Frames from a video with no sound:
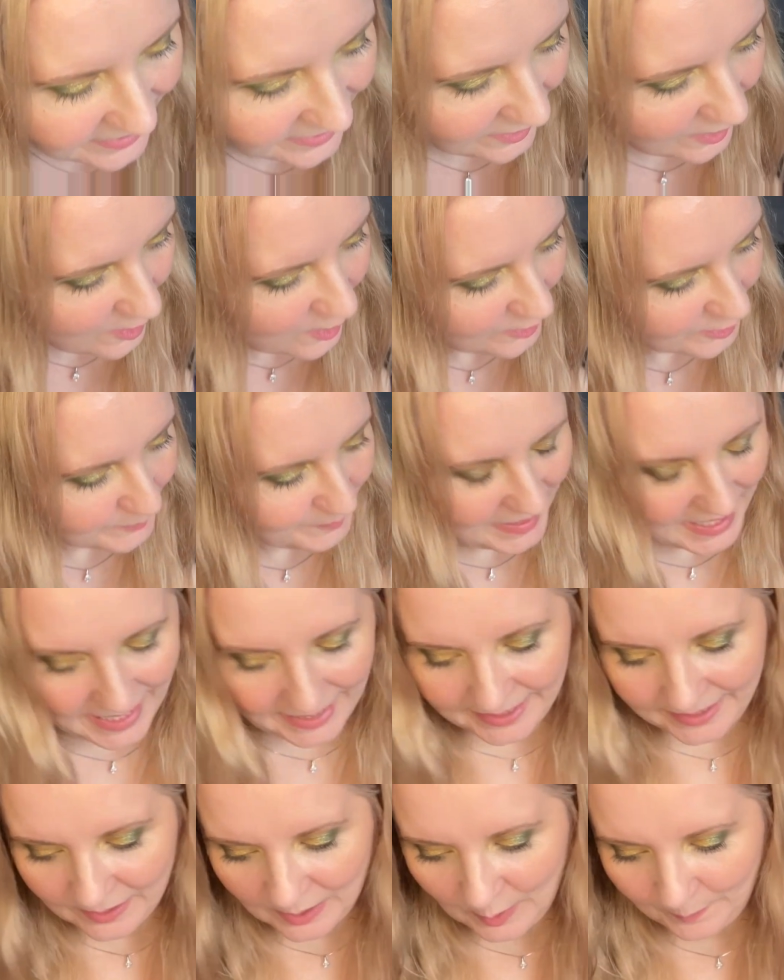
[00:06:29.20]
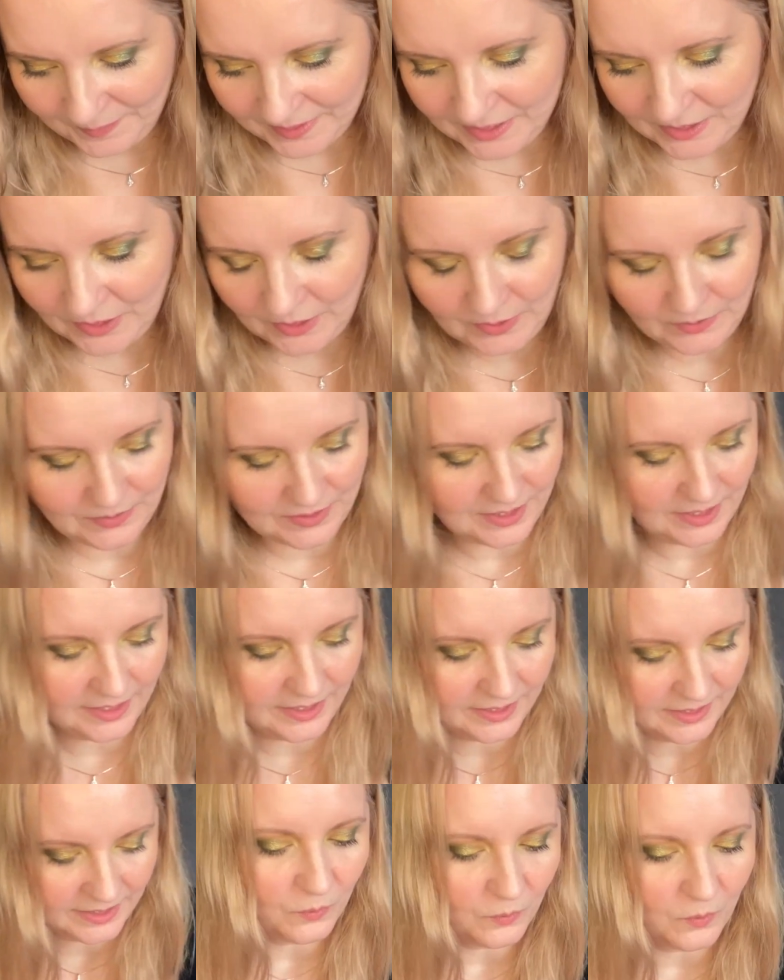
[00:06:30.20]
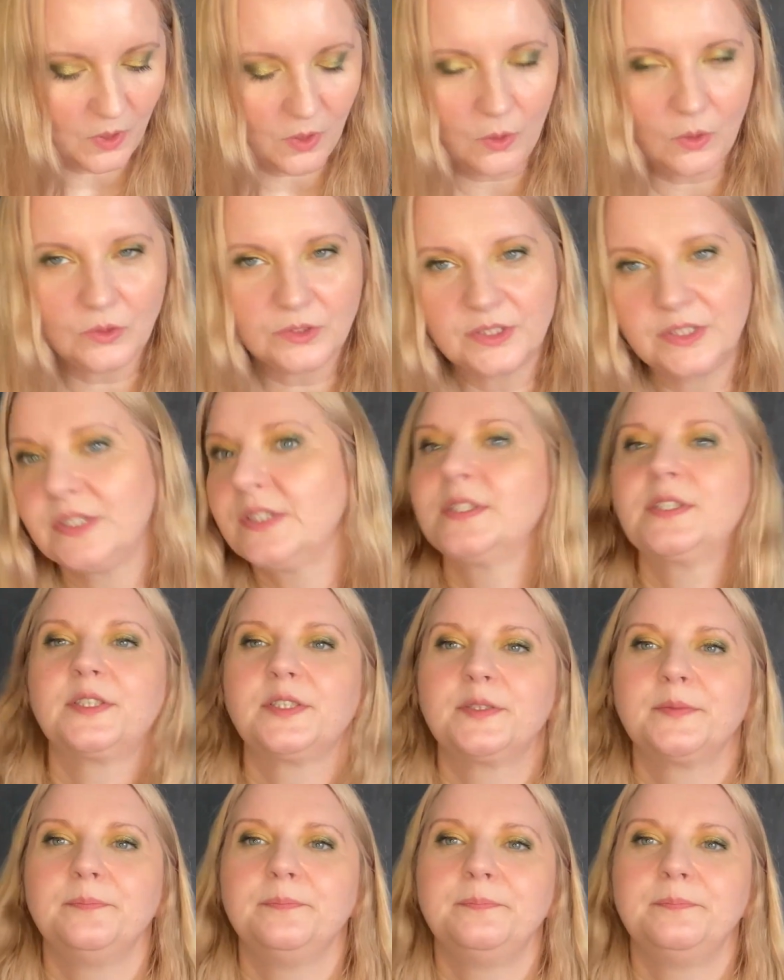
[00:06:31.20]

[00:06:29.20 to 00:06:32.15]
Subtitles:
last palette I've been using was